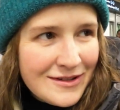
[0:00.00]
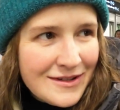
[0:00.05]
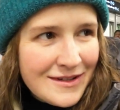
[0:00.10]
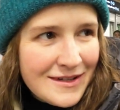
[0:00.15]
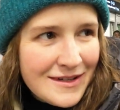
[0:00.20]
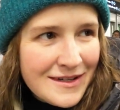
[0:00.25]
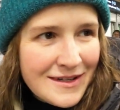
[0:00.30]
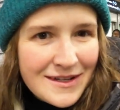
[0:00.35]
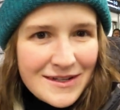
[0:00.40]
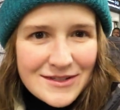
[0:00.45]

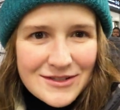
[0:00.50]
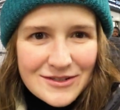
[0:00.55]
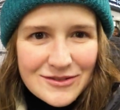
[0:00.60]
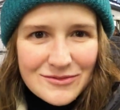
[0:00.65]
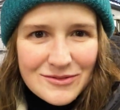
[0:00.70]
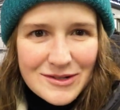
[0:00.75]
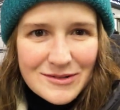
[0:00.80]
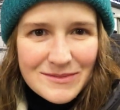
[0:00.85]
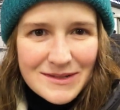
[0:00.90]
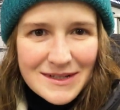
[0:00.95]
Yeah, but it was
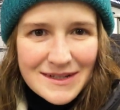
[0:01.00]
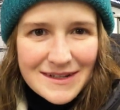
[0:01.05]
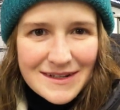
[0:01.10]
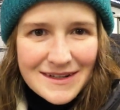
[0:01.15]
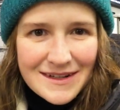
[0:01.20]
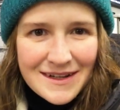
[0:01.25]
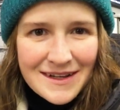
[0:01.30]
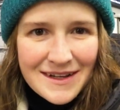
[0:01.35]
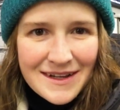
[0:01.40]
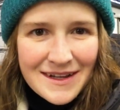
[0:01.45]
more
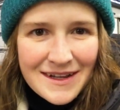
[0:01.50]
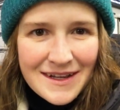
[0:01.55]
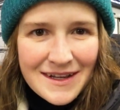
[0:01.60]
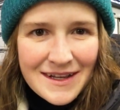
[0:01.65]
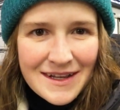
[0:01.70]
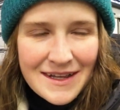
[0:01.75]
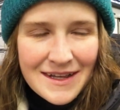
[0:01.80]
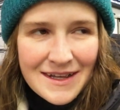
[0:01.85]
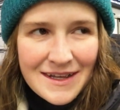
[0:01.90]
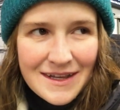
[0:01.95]
expensive, wasn't
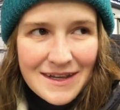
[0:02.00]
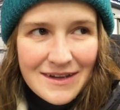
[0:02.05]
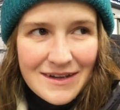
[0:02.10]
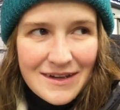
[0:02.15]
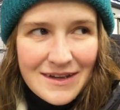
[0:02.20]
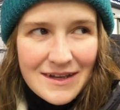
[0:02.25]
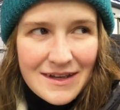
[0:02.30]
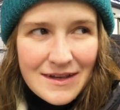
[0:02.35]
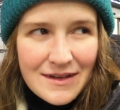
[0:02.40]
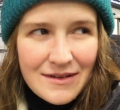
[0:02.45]
it?
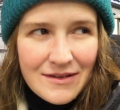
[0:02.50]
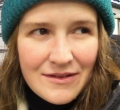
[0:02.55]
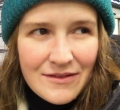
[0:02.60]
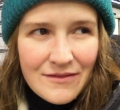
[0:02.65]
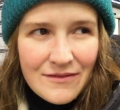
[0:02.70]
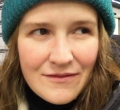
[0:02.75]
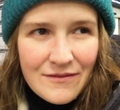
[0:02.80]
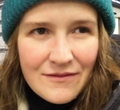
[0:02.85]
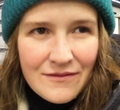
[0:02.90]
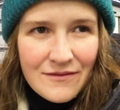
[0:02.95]
Because of that, I
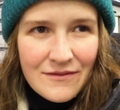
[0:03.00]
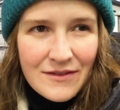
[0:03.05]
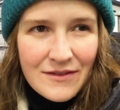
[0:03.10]
think.